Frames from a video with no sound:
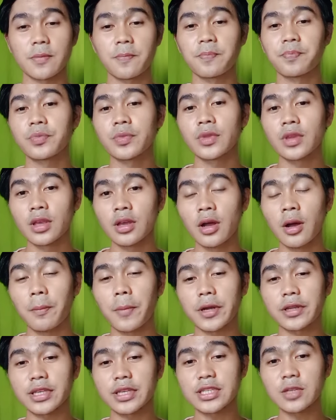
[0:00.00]

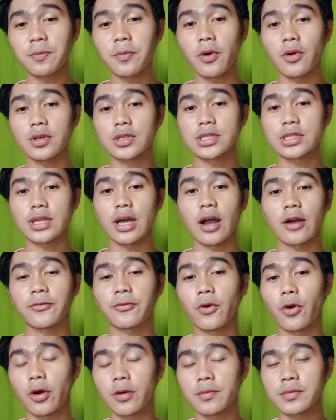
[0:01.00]
Participles are forms
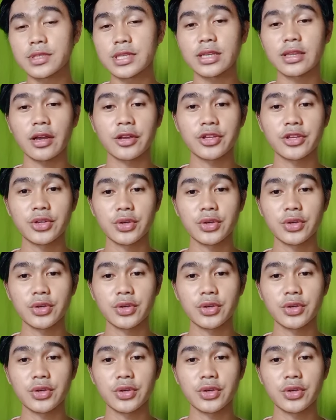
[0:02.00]
that are used